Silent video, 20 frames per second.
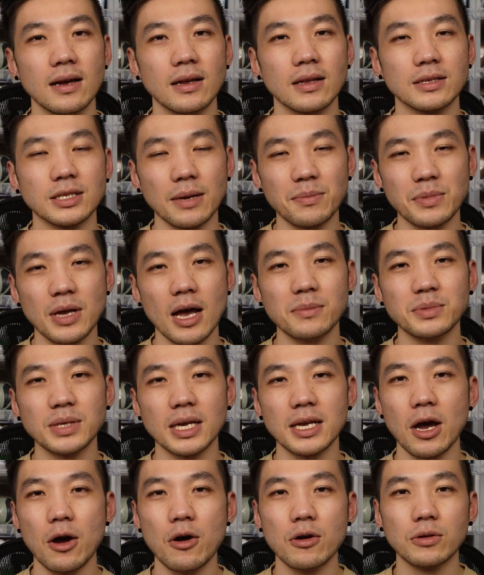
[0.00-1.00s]
Sometimes
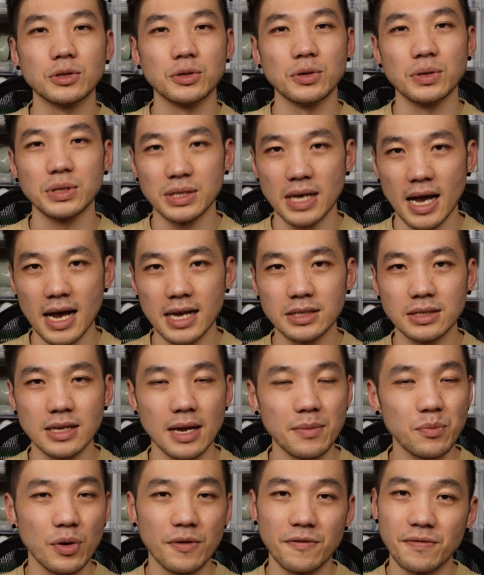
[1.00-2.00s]
I go true to size
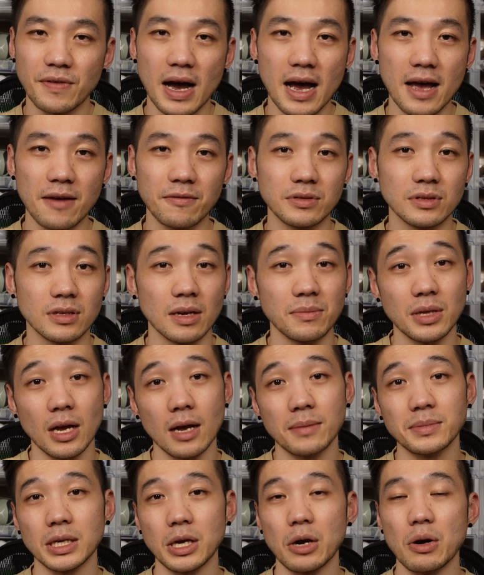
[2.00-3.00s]
9.5,
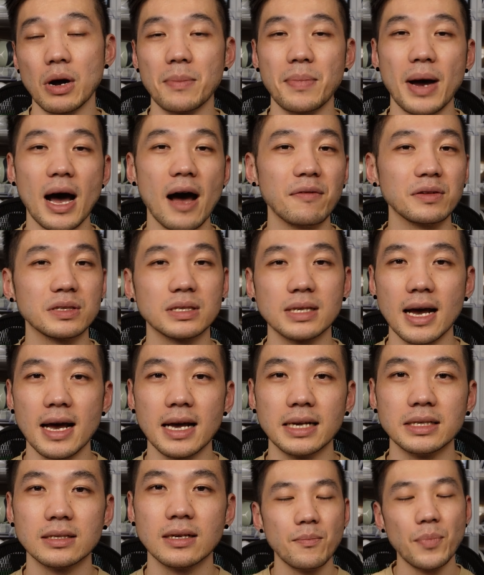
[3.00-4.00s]
sometimes I go up half a
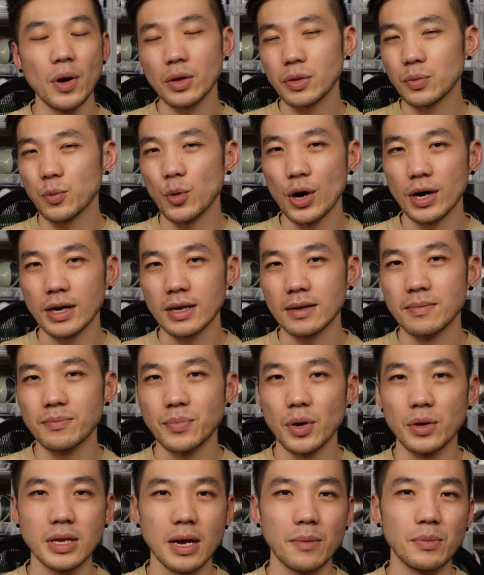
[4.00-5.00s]
size. Both work,
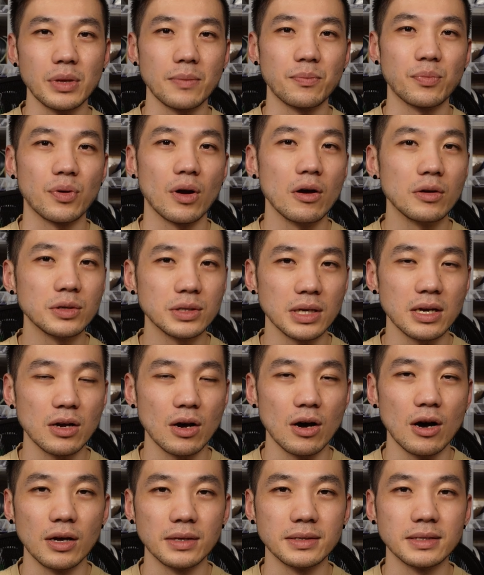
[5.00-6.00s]
both come with their pros and
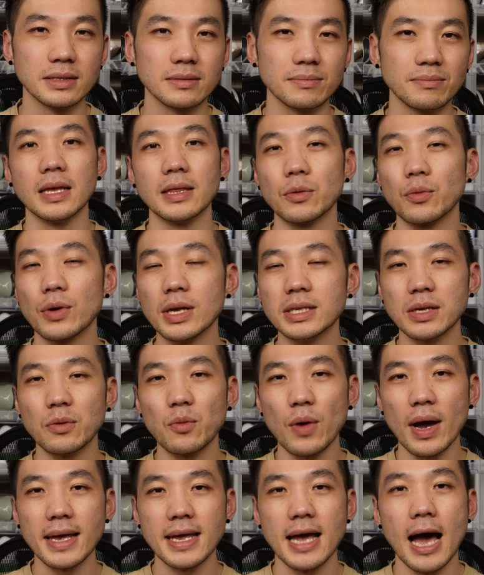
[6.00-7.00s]
cons, and the reason
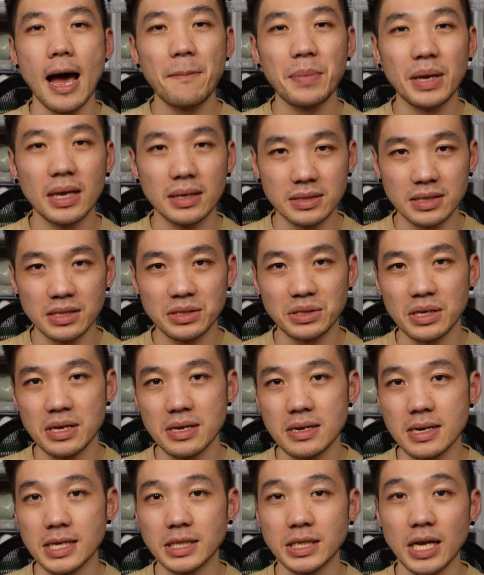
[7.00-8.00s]
why I can't be
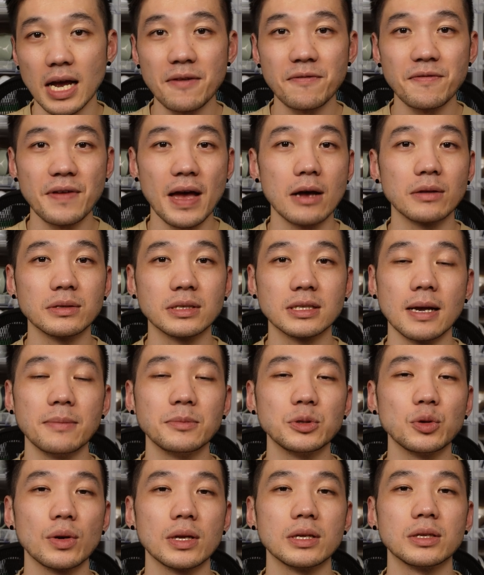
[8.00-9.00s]
consistent is I found
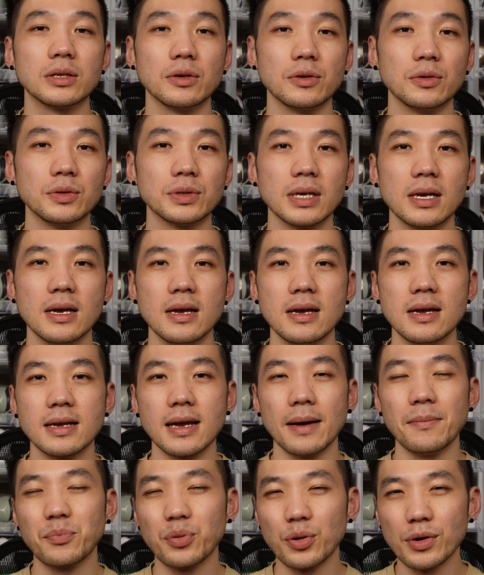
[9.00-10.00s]
some Jordan 2s
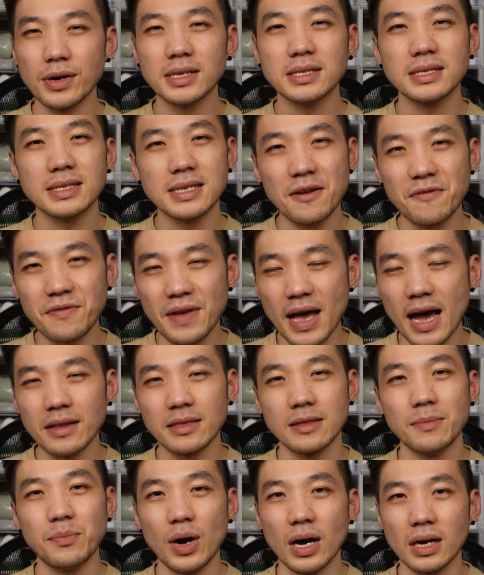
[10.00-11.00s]
I'm pretty stiff
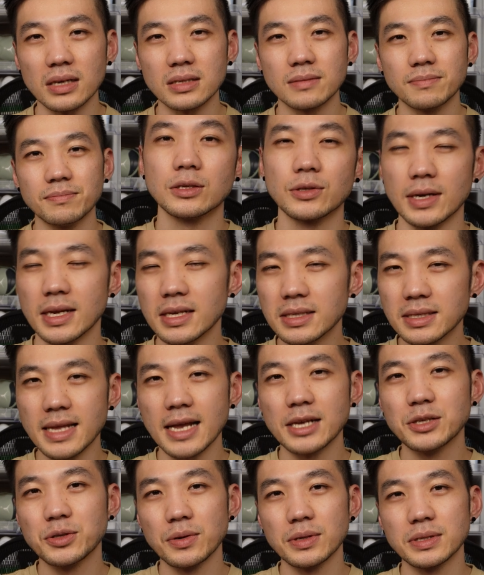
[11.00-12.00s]
out the box. So I did
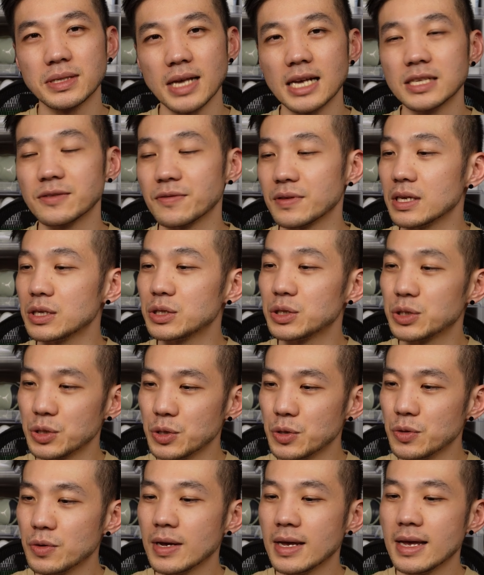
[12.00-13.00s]
stay true to size for this
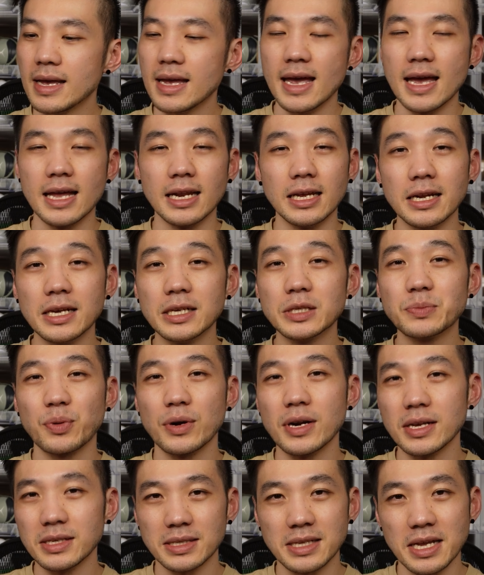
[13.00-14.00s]
shoe, and it is
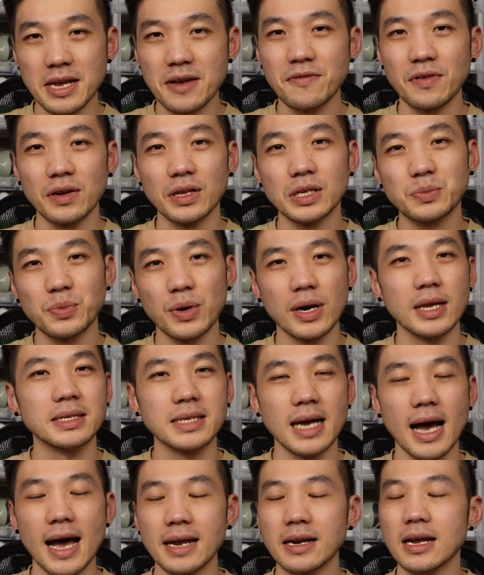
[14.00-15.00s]
pretty stiff, it is pretty
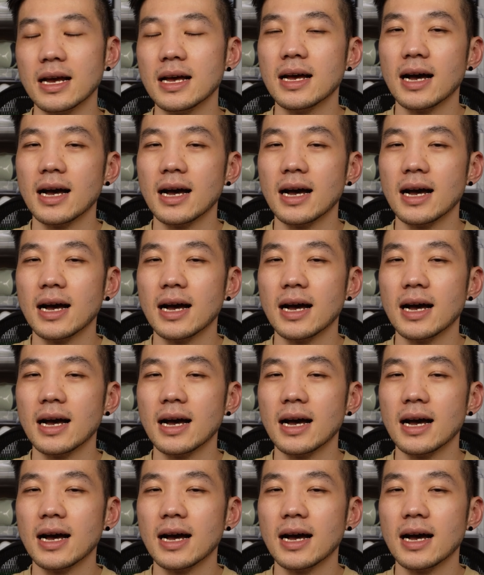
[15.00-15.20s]
tight.